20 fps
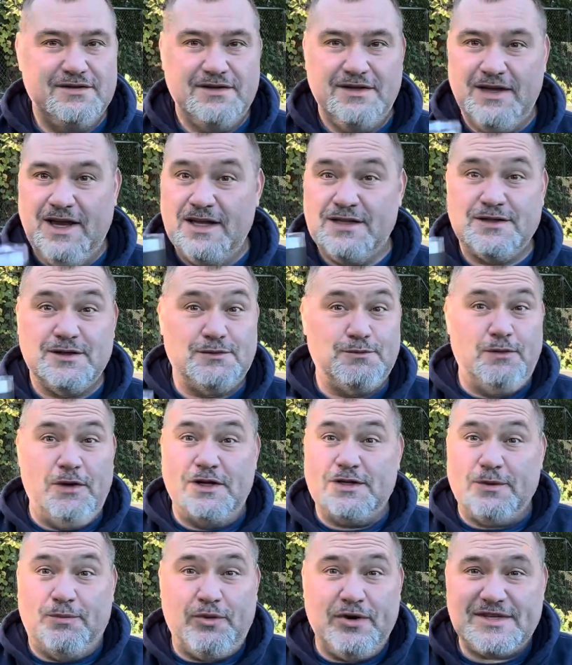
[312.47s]

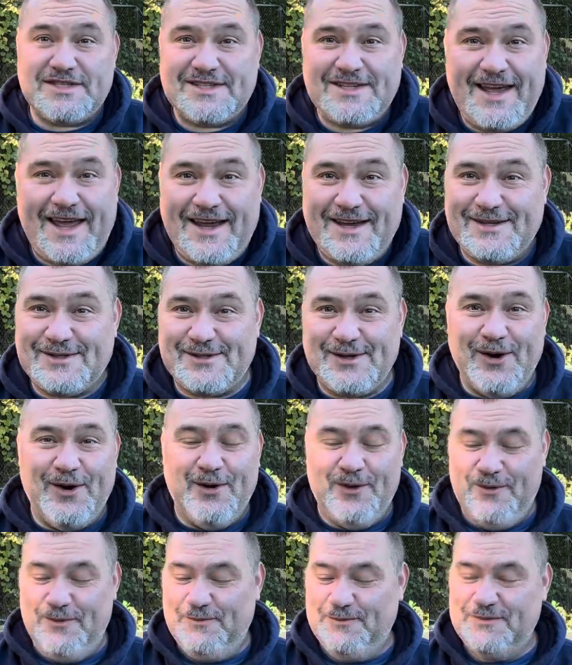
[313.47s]
It's a brisk day,
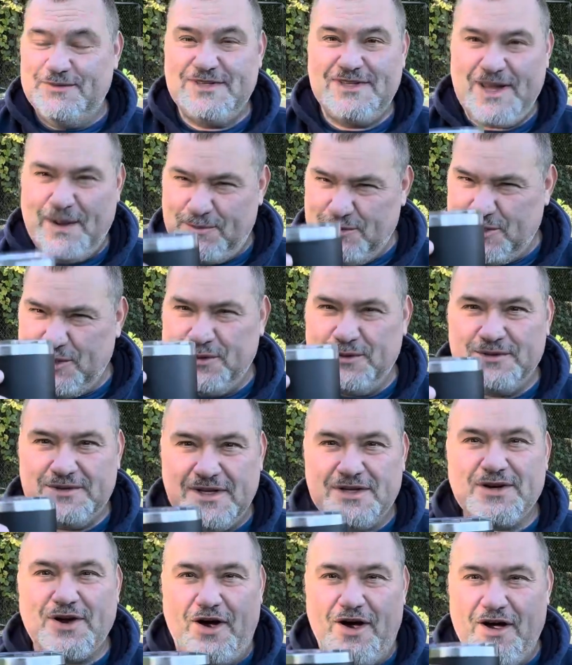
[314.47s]
so step 2 is
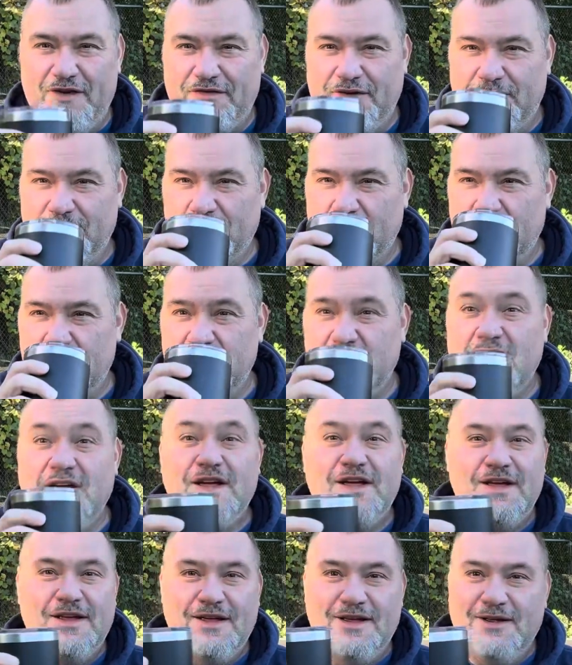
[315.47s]
a coffee.
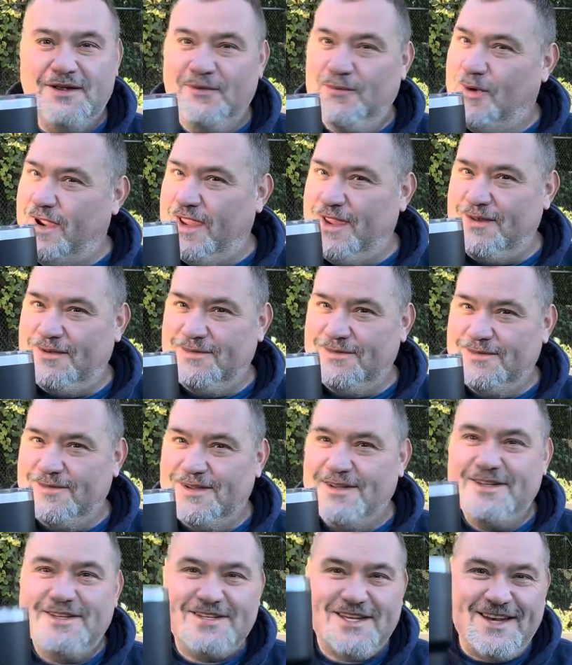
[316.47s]
Wait,
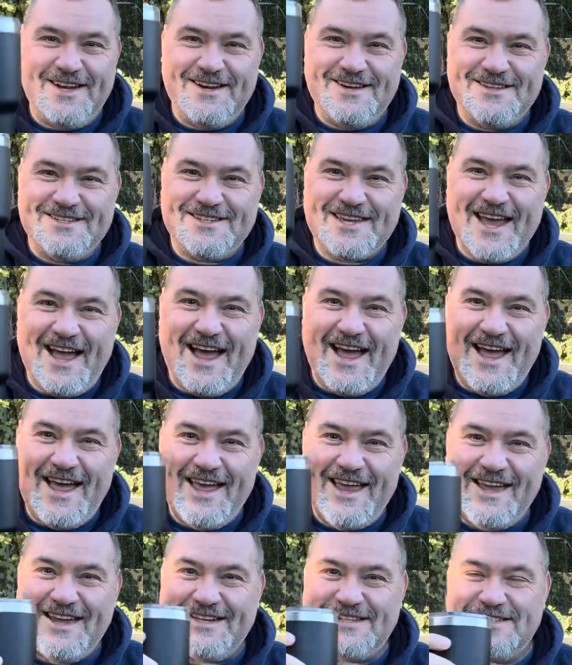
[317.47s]
cheers,
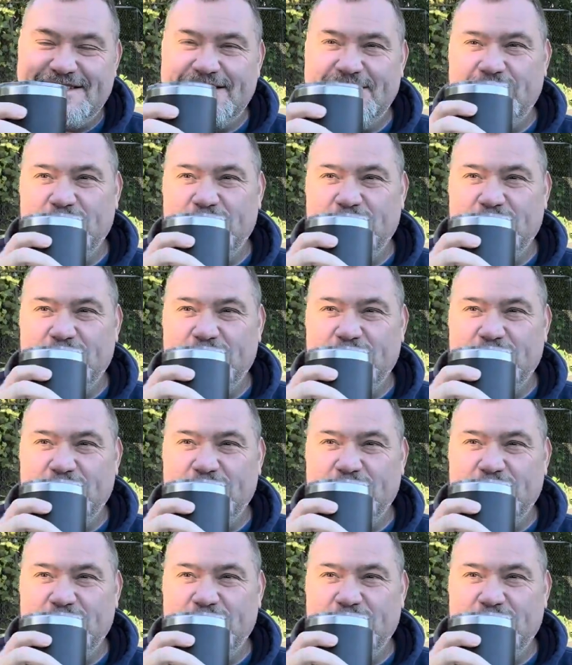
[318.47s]
guys.